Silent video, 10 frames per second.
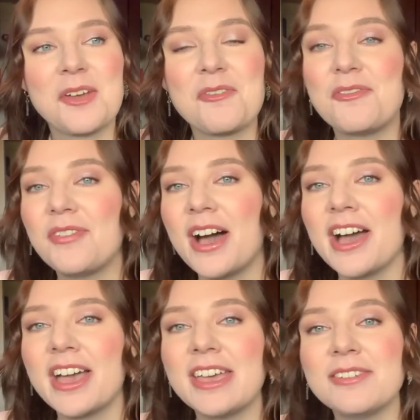
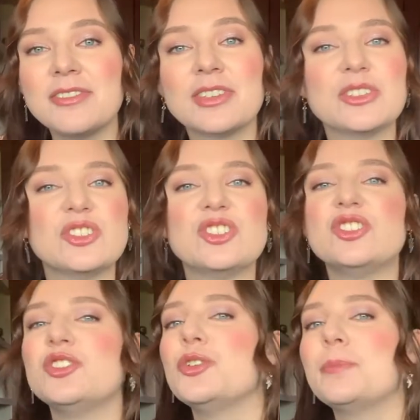five
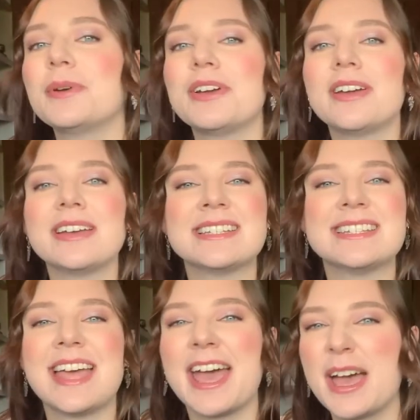super
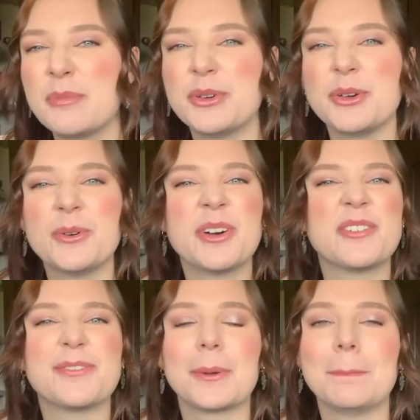taboo,
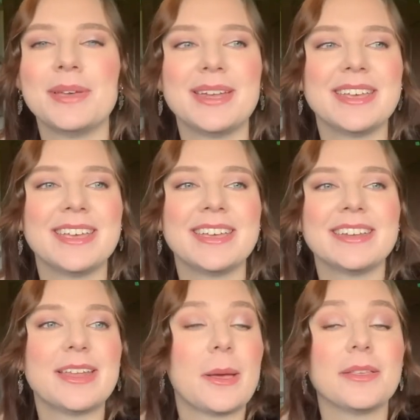
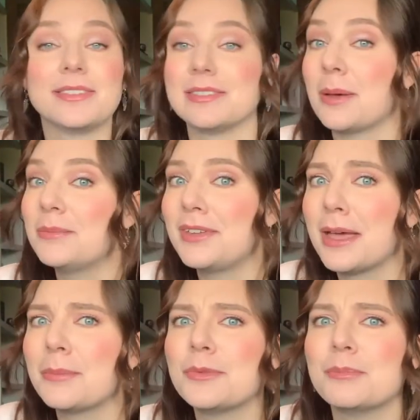forbidden,
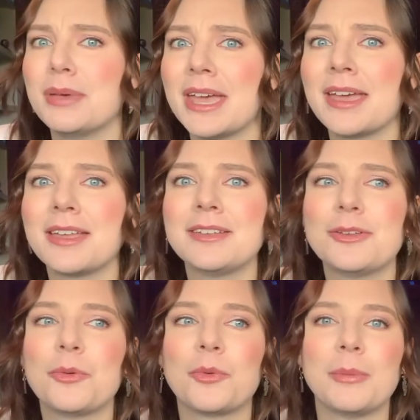sometimes
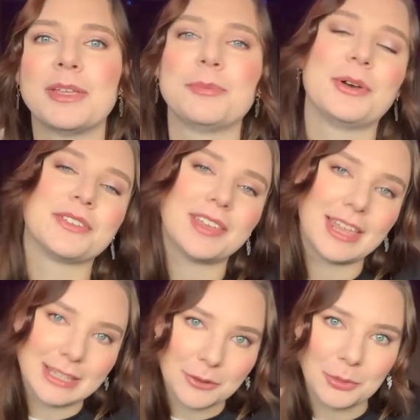banned romance books
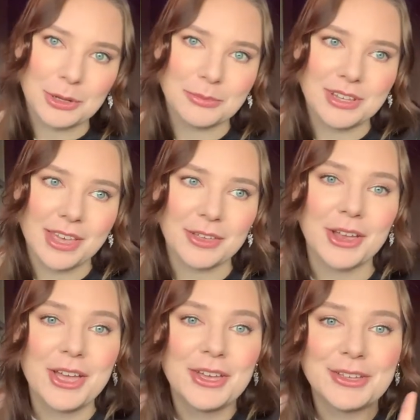and let's read them together.
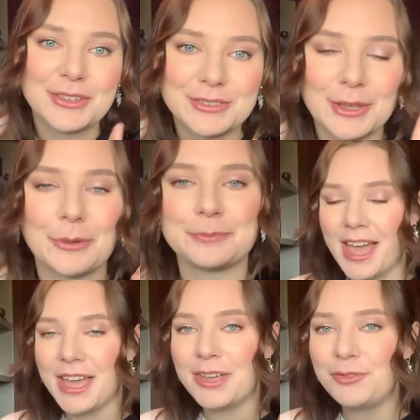So
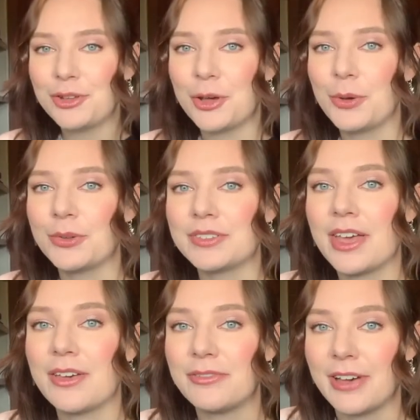I have chose
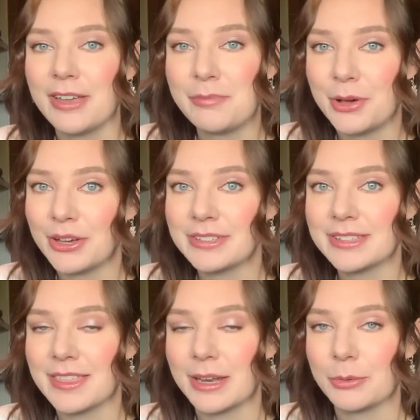five books
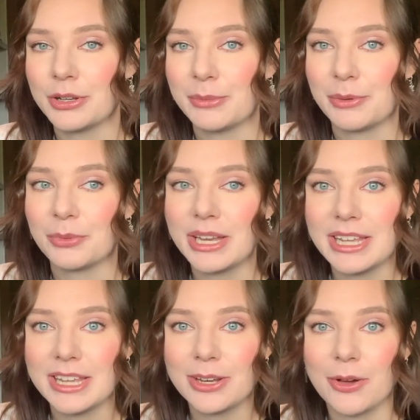that I'm going to be
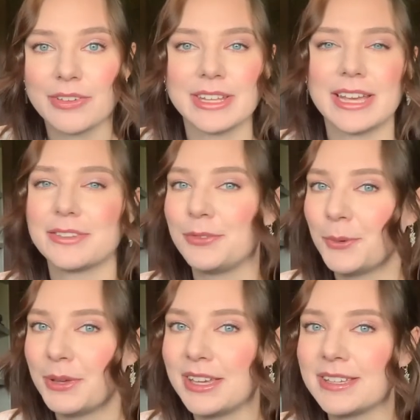reading over the next few
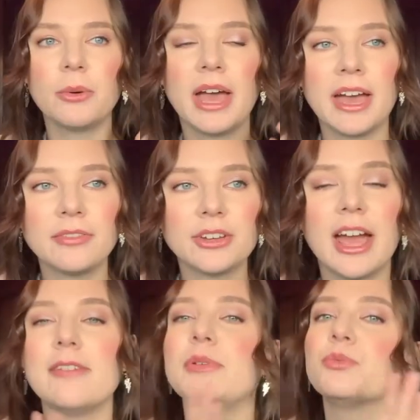weeks. After
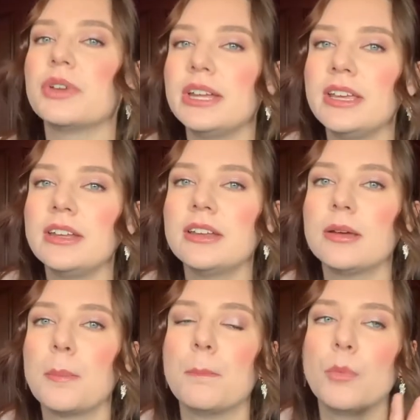I've been reading
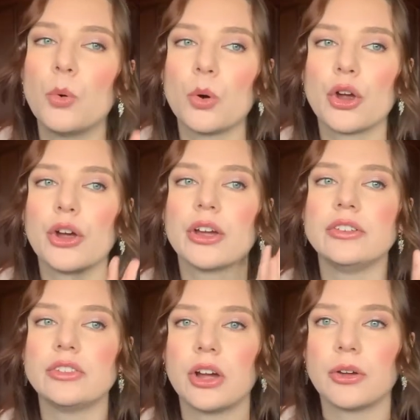more
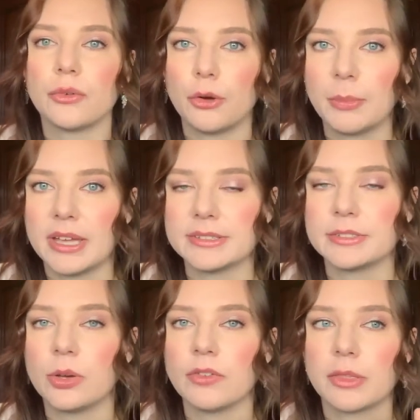dark romance
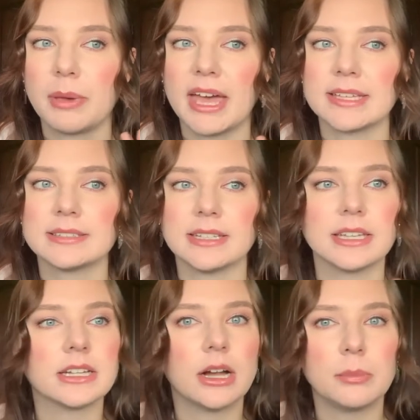over the past
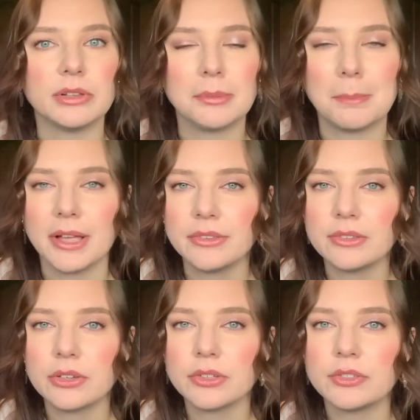like couple of months
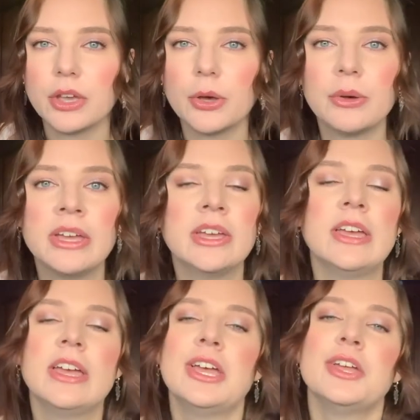or so,
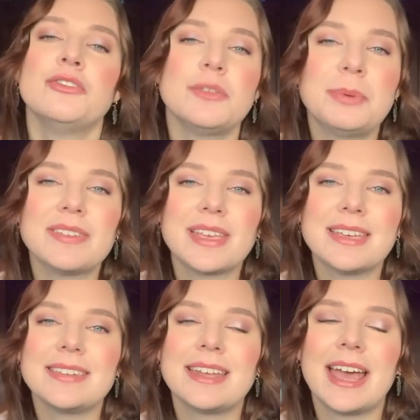just because like I
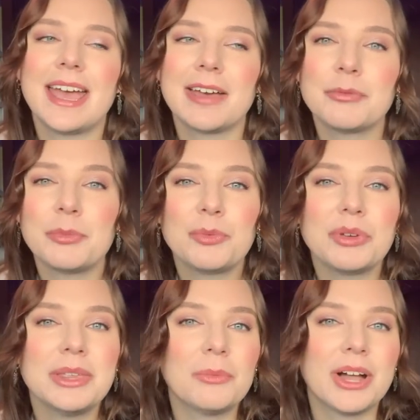said, I haven't been
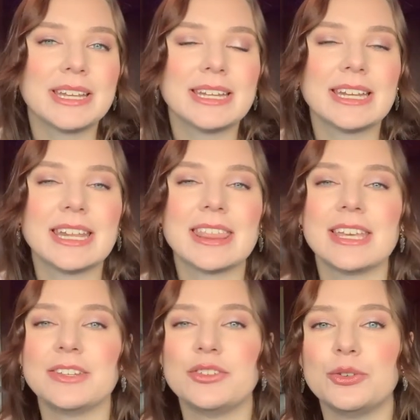really wanting
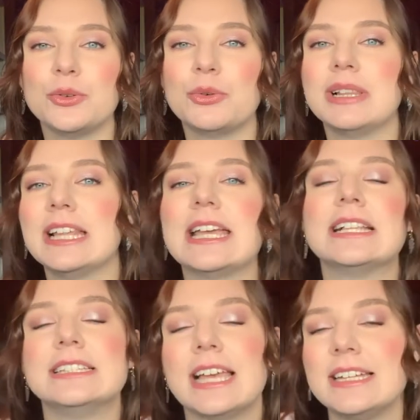anything too like
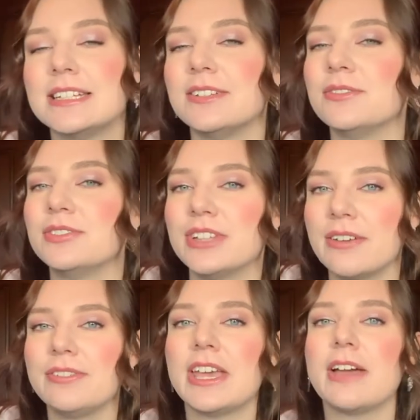light and
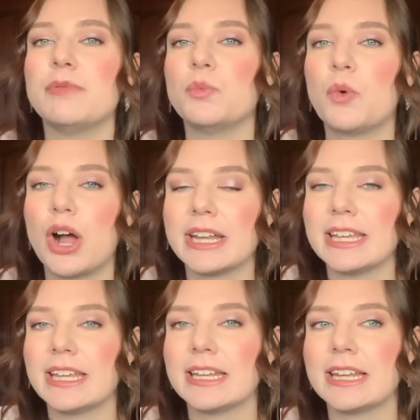fluffy. I've been
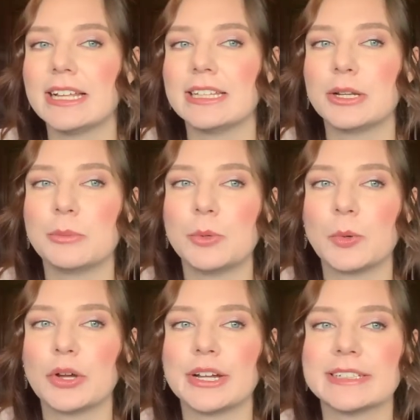wanting a little
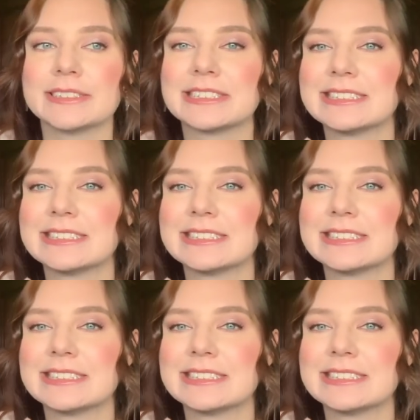more